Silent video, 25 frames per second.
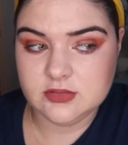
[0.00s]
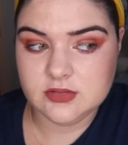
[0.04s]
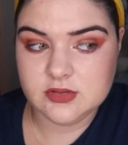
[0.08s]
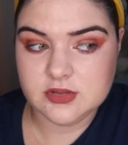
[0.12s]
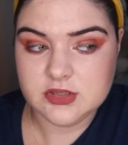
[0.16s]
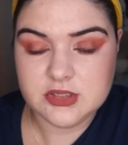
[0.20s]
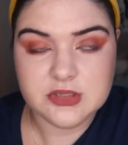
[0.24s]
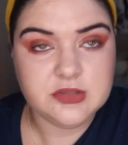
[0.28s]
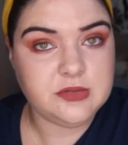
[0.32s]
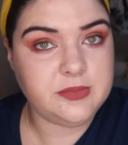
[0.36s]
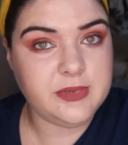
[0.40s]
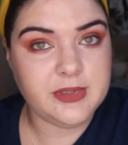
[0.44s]

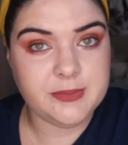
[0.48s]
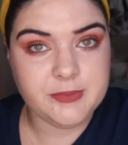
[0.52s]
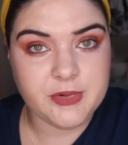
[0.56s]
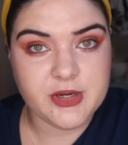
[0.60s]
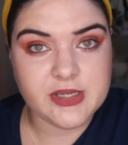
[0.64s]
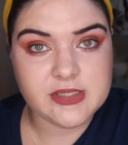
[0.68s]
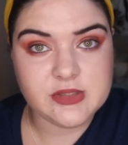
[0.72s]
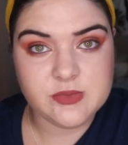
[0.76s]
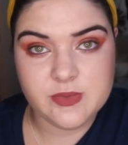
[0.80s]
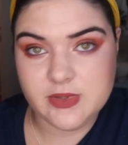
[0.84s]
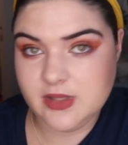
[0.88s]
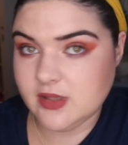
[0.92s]
she would be
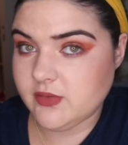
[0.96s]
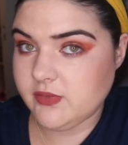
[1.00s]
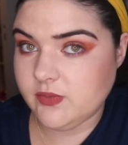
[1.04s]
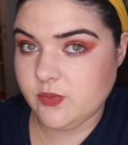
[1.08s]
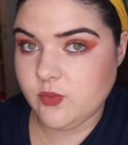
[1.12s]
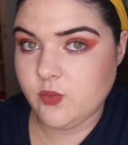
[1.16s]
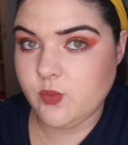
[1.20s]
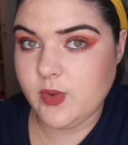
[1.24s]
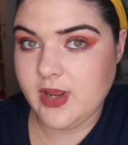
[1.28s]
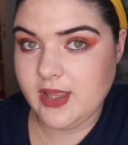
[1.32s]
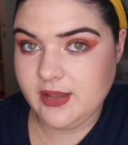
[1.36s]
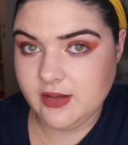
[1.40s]
impressed with
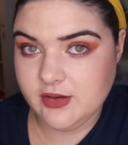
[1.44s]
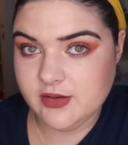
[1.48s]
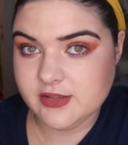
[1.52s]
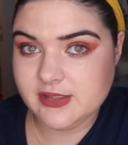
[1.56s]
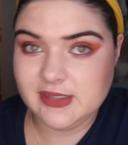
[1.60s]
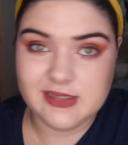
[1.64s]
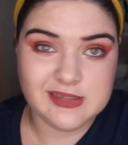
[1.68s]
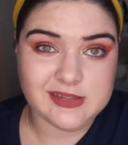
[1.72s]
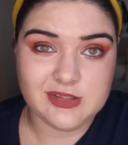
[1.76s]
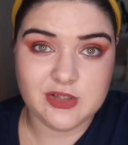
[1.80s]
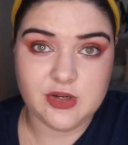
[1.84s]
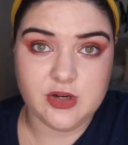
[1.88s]
where
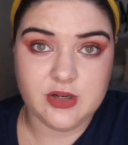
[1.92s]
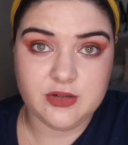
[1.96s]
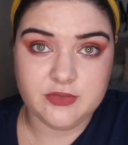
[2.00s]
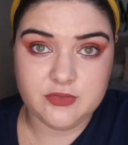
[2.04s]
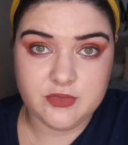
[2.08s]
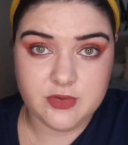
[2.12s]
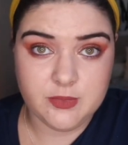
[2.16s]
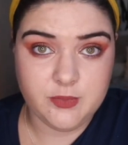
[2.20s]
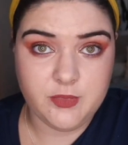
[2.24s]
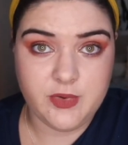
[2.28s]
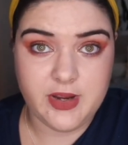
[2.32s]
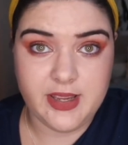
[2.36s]
nursing has gone
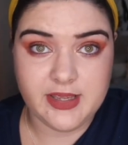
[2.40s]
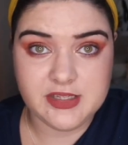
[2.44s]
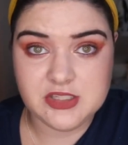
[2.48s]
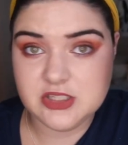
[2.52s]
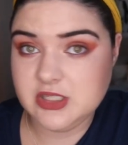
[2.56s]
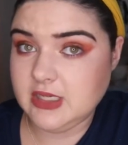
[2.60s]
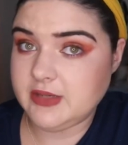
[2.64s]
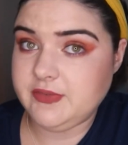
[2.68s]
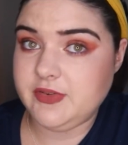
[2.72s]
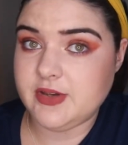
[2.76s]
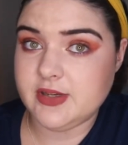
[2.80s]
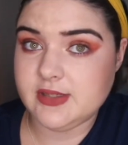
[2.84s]
from where
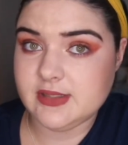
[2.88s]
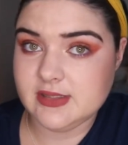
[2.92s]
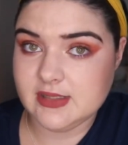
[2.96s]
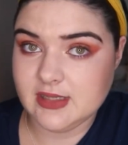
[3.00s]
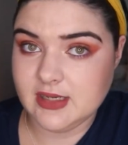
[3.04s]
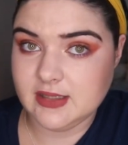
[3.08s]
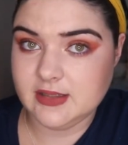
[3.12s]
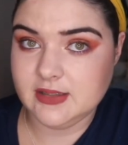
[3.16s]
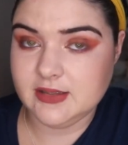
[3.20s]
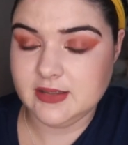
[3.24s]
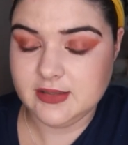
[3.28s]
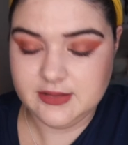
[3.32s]
she first
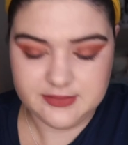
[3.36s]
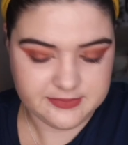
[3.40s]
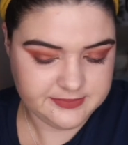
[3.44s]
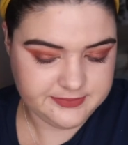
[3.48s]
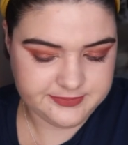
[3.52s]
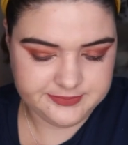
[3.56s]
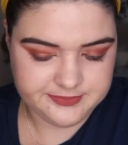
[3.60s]
started it.